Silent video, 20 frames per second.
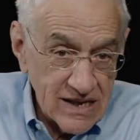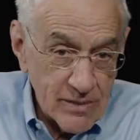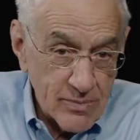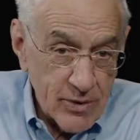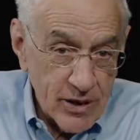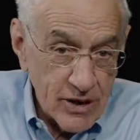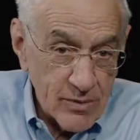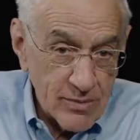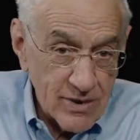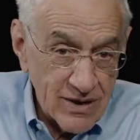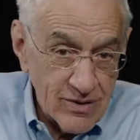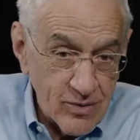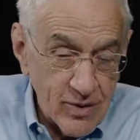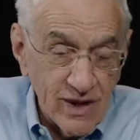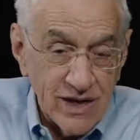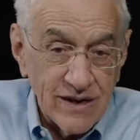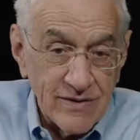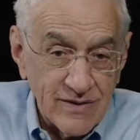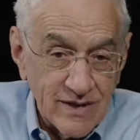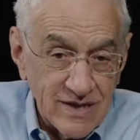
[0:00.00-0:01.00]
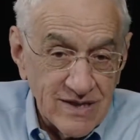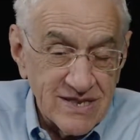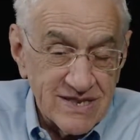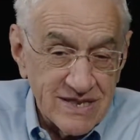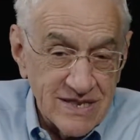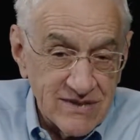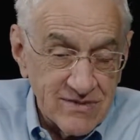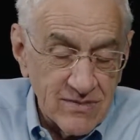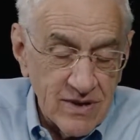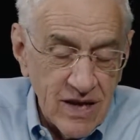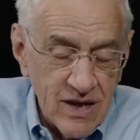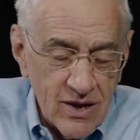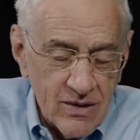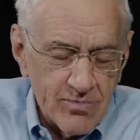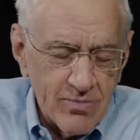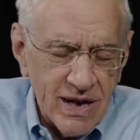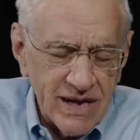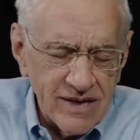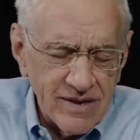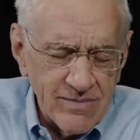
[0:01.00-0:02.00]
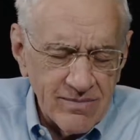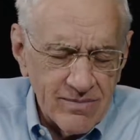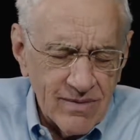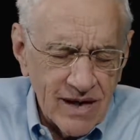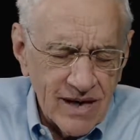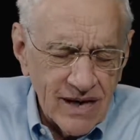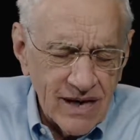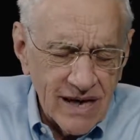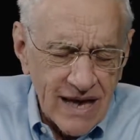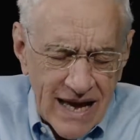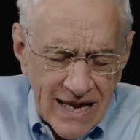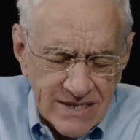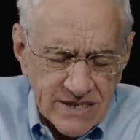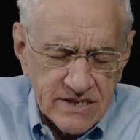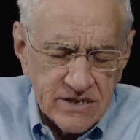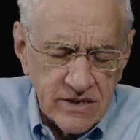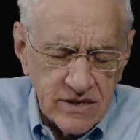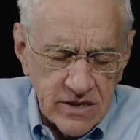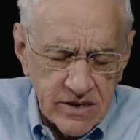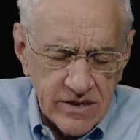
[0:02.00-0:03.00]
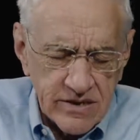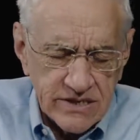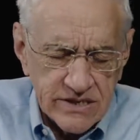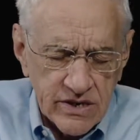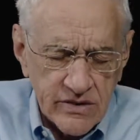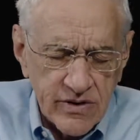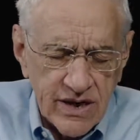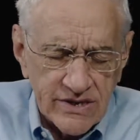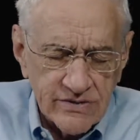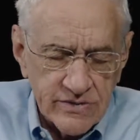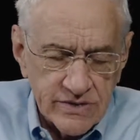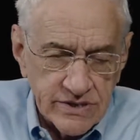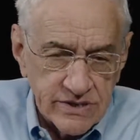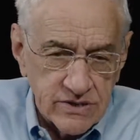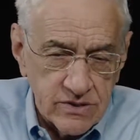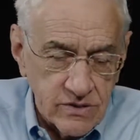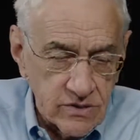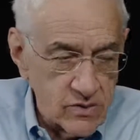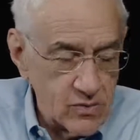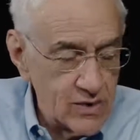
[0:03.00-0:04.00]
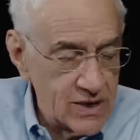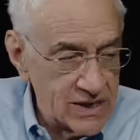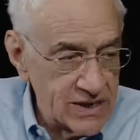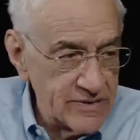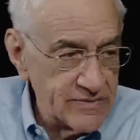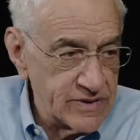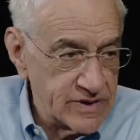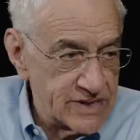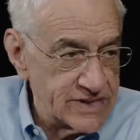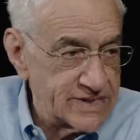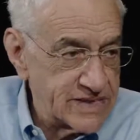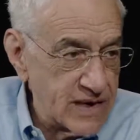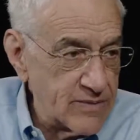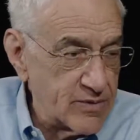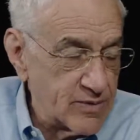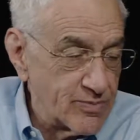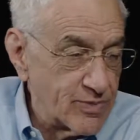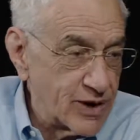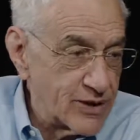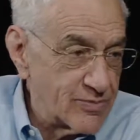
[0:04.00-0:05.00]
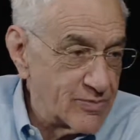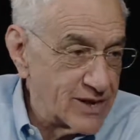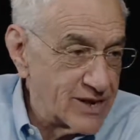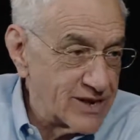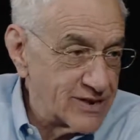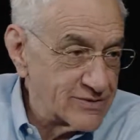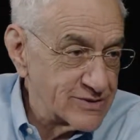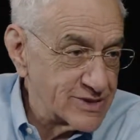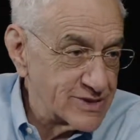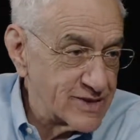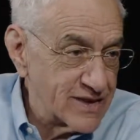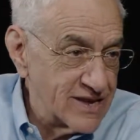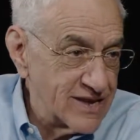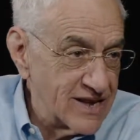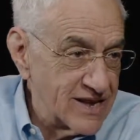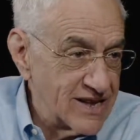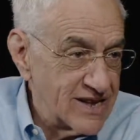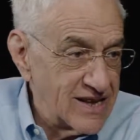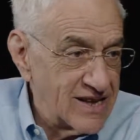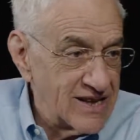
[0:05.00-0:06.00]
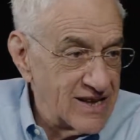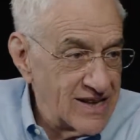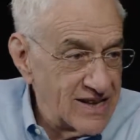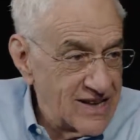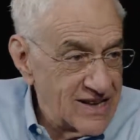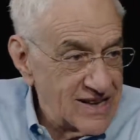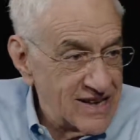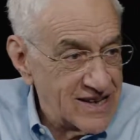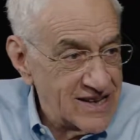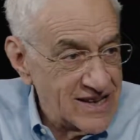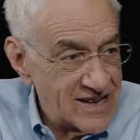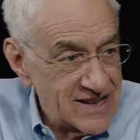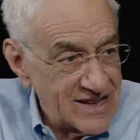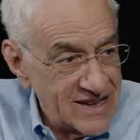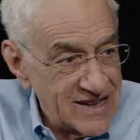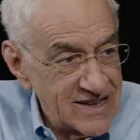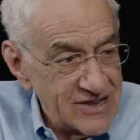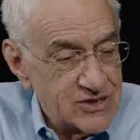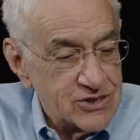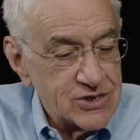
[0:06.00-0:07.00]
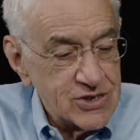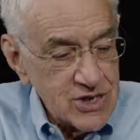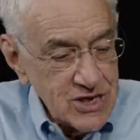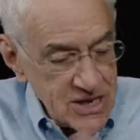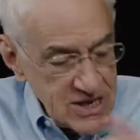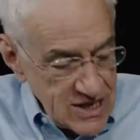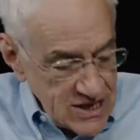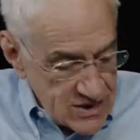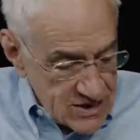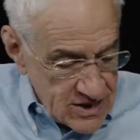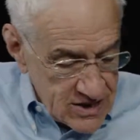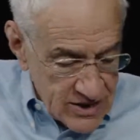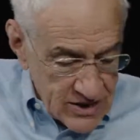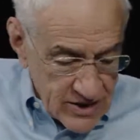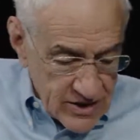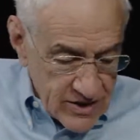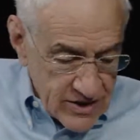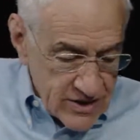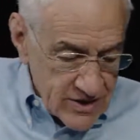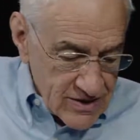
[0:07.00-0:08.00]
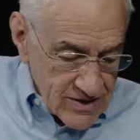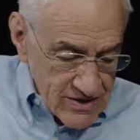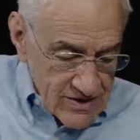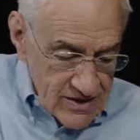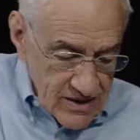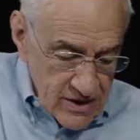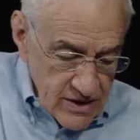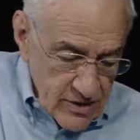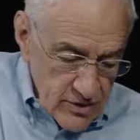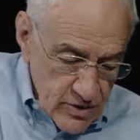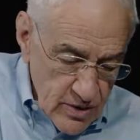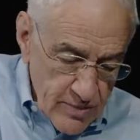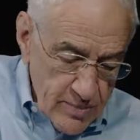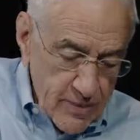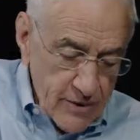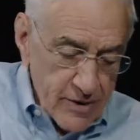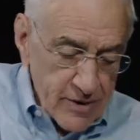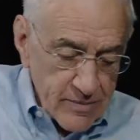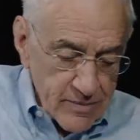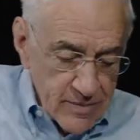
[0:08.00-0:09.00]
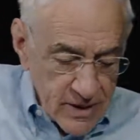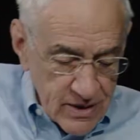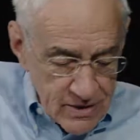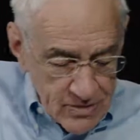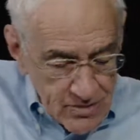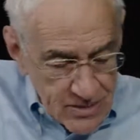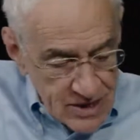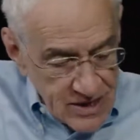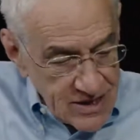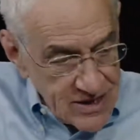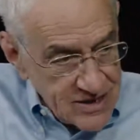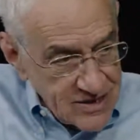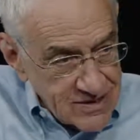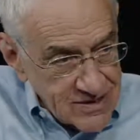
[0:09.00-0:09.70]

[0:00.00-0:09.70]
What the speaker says: apartment. We lived in this, my last year as a graduate student, we lived in the same apartment house. She here, another apartment, me